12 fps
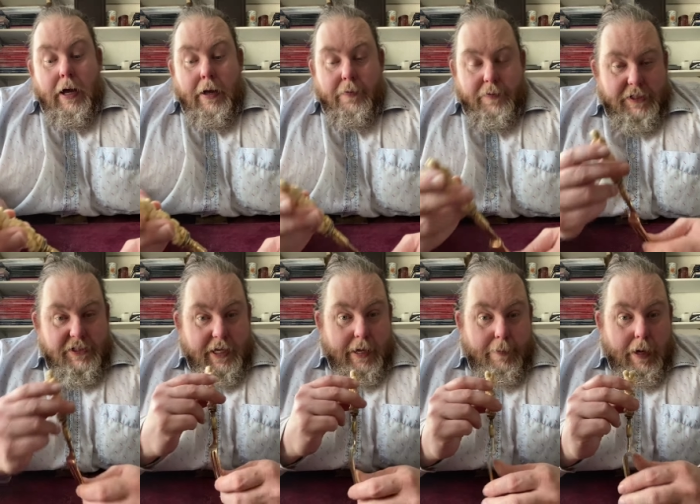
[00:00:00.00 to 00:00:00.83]
This
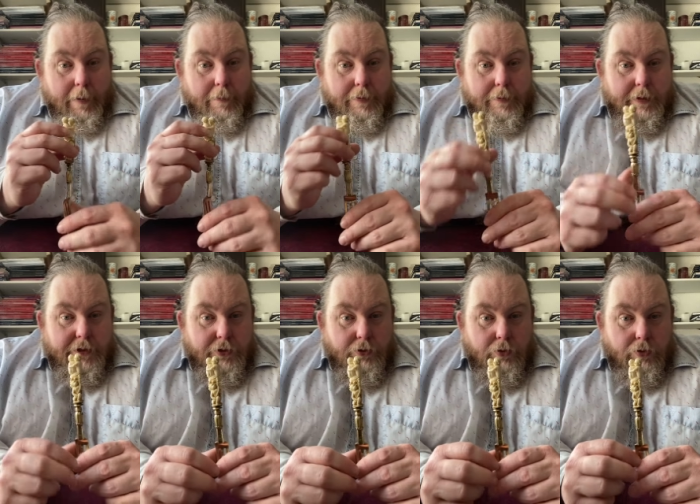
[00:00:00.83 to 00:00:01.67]
came up
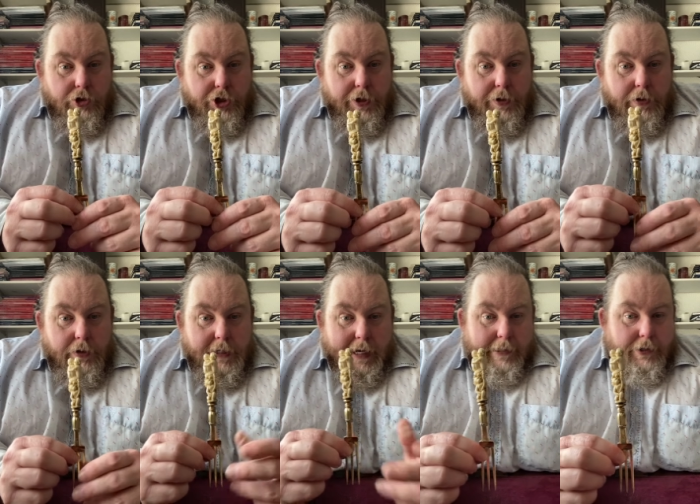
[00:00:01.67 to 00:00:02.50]
at an auction,
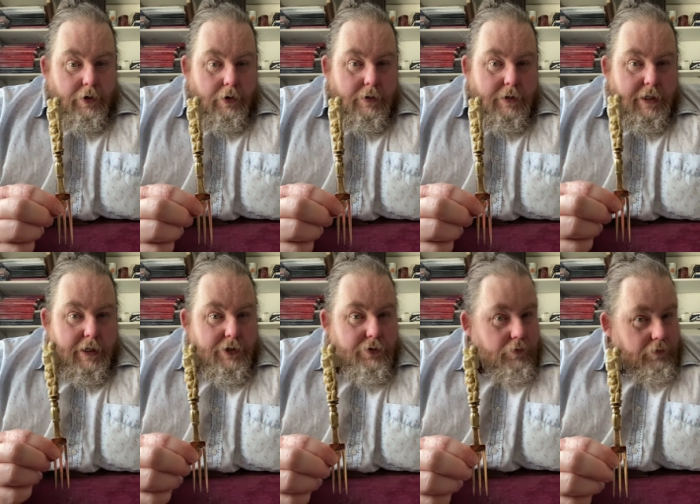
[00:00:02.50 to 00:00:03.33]
catalogued
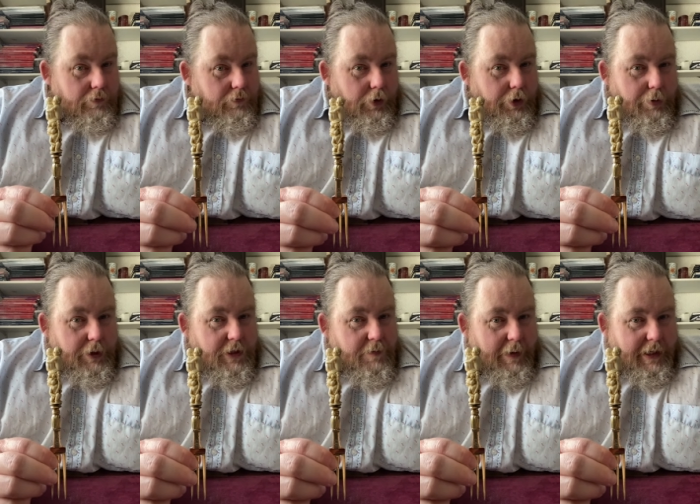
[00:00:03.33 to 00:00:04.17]
as what you would
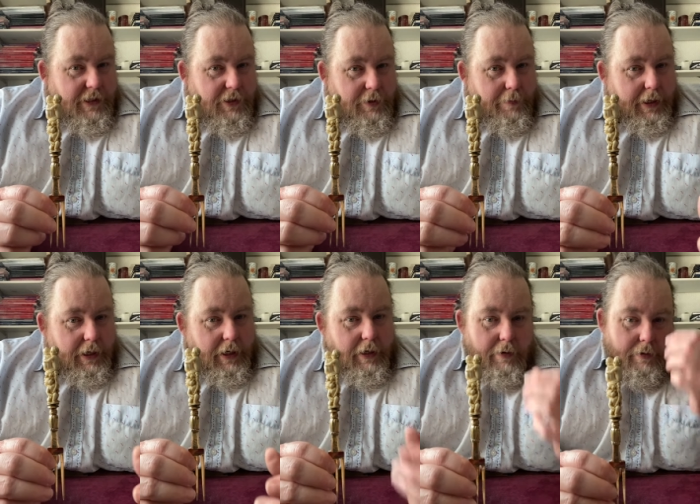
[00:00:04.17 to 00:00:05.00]
expect it to
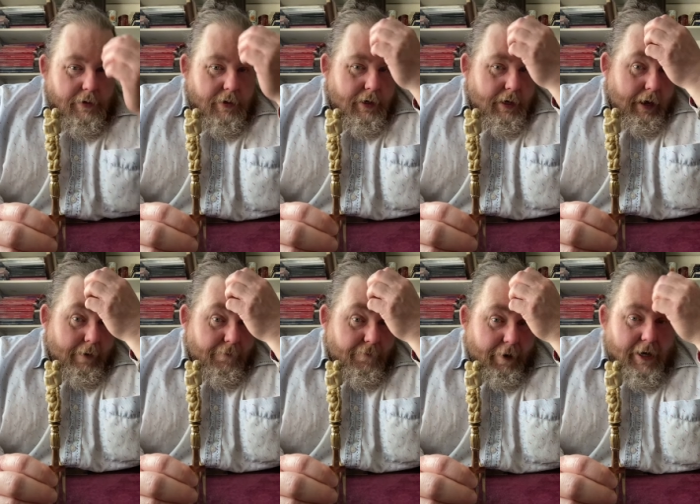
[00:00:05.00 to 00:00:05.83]
be, a
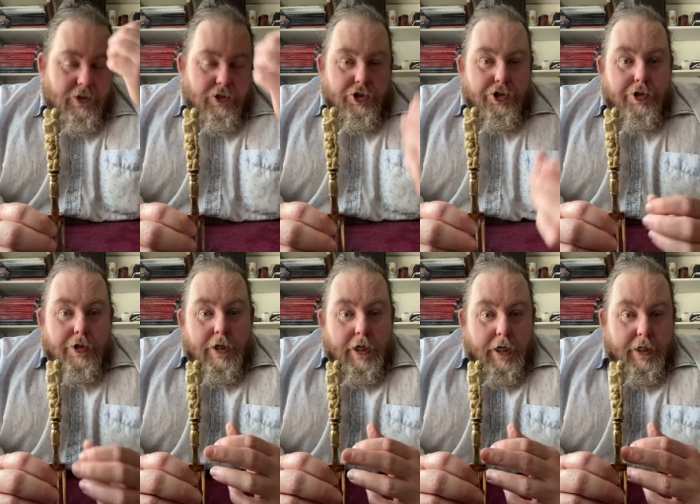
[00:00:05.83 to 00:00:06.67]
French
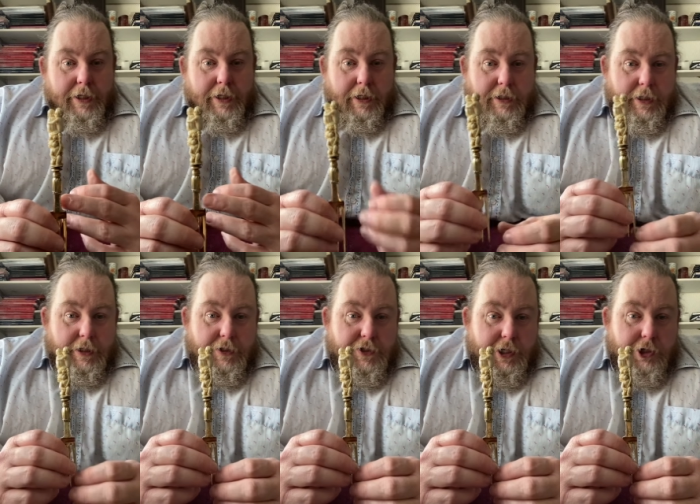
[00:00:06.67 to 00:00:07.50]
early
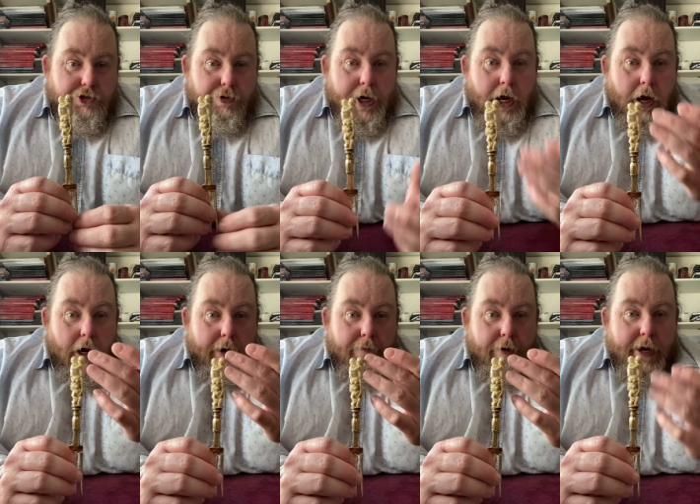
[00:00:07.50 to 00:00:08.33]
19th century
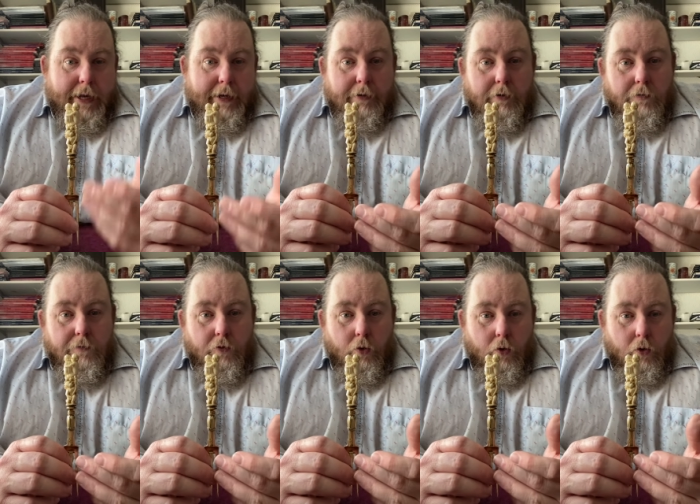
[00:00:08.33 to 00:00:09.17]
ivory handled
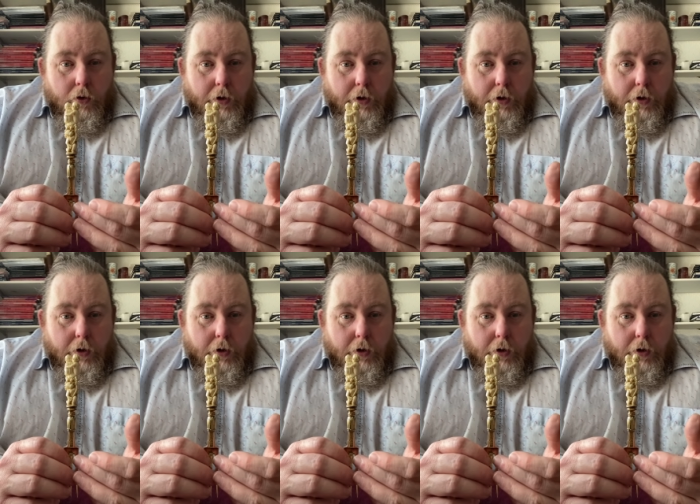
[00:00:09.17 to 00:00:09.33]
fork.